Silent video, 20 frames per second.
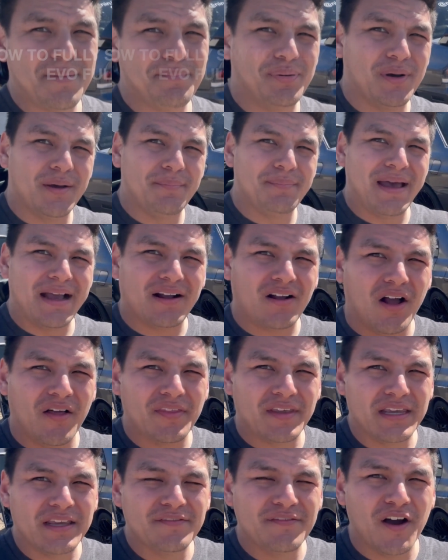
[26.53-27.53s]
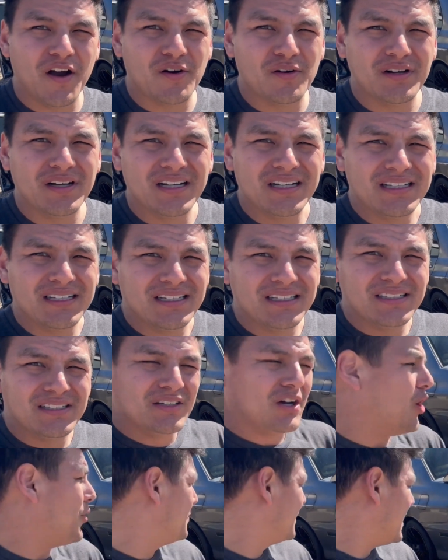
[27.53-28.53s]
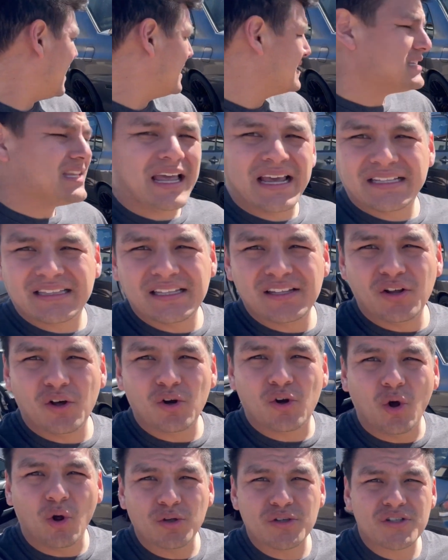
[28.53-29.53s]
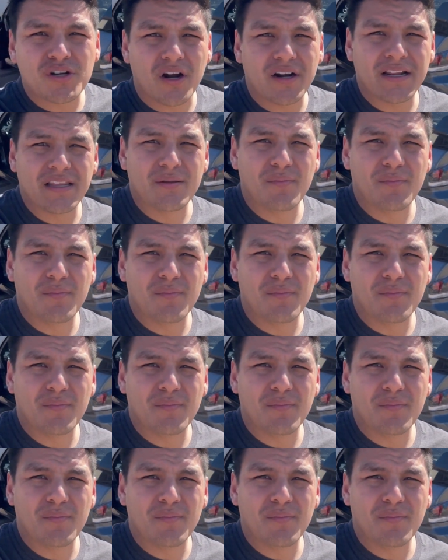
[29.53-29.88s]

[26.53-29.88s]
put back on the Evo. Hope you guys like a little cold start in the